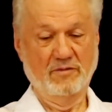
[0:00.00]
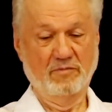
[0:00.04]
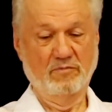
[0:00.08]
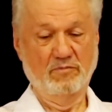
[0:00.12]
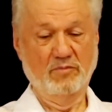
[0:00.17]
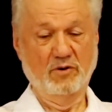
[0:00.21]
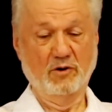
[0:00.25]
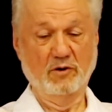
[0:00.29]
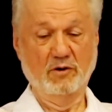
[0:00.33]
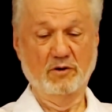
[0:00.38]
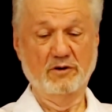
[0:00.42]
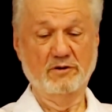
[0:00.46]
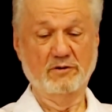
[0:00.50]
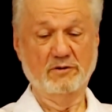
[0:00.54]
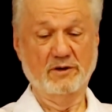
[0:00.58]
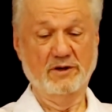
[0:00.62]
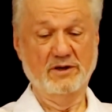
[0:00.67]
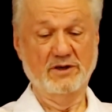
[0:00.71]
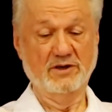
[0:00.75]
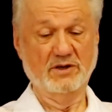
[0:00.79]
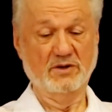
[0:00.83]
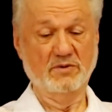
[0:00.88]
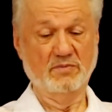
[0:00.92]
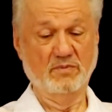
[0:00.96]

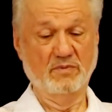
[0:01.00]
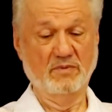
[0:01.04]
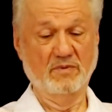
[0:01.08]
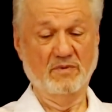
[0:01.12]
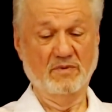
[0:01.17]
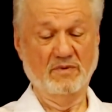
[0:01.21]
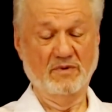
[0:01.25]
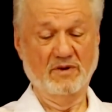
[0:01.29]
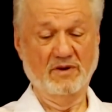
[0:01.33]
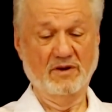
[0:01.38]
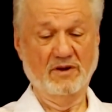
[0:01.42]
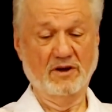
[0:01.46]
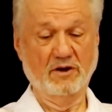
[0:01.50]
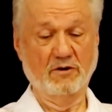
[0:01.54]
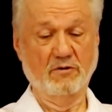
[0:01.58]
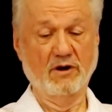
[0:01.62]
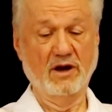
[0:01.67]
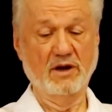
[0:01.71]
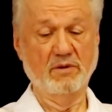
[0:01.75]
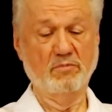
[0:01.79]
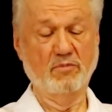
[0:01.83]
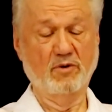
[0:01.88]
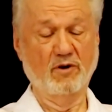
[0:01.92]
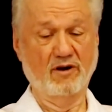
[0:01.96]
poetry is a
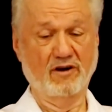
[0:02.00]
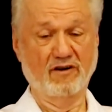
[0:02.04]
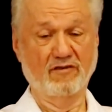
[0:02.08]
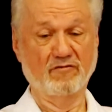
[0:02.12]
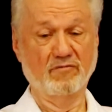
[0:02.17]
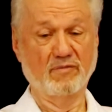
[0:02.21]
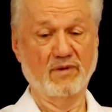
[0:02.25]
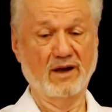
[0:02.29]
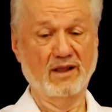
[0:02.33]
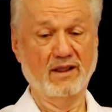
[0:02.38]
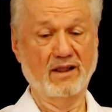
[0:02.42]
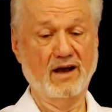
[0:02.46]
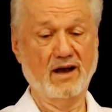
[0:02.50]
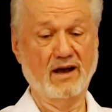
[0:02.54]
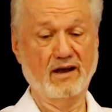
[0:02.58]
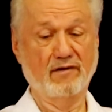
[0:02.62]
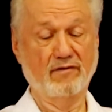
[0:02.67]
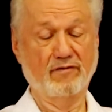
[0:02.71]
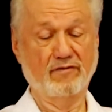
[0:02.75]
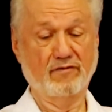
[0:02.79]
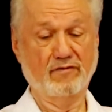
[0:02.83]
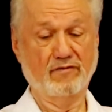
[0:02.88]
great part of my life.